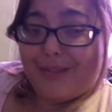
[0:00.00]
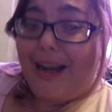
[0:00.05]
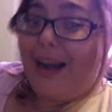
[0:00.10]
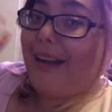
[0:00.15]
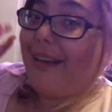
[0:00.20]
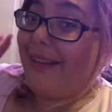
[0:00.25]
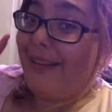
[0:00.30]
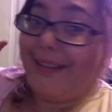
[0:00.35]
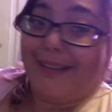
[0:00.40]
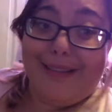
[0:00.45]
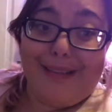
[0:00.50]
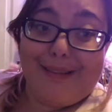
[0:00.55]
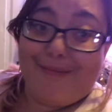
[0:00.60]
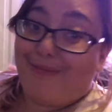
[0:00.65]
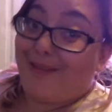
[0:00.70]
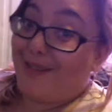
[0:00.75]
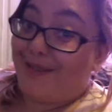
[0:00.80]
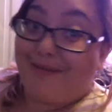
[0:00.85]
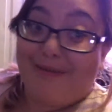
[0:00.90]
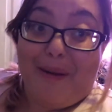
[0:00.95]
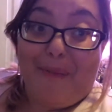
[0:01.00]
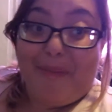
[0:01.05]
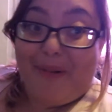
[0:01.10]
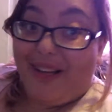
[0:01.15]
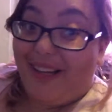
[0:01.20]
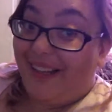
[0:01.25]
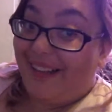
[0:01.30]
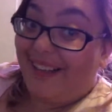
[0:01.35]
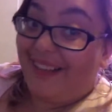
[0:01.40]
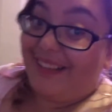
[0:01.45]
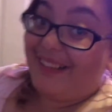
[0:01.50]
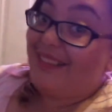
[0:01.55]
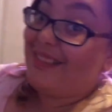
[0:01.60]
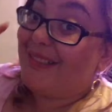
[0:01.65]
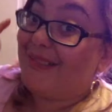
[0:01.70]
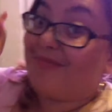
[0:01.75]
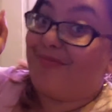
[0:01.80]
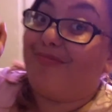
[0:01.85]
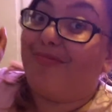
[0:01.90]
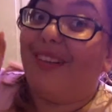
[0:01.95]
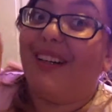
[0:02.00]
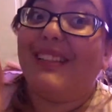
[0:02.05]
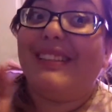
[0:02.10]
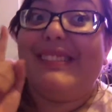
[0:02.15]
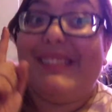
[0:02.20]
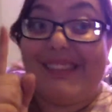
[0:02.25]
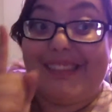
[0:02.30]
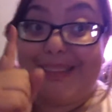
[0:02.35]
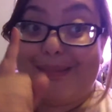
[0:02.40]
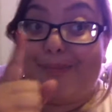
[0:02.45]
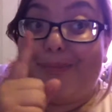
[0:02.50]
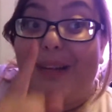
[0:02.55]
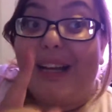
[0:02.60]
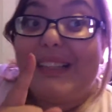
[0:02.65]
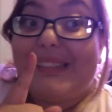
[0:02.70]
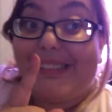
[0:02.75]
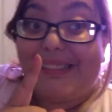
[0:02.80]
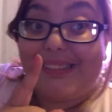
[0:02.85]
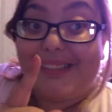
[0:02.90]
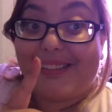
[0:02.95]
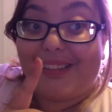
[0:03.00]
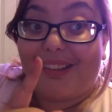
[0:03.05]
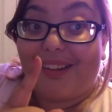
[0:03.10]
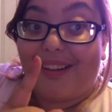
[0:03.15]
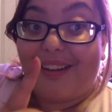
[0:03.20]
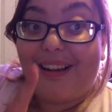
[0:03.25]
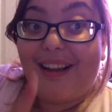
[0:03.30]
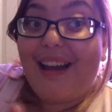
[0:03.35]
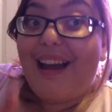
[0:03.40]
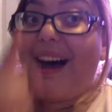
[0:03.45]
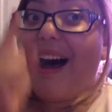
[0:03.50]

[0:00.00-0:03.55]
I need him to do applied at least one semester.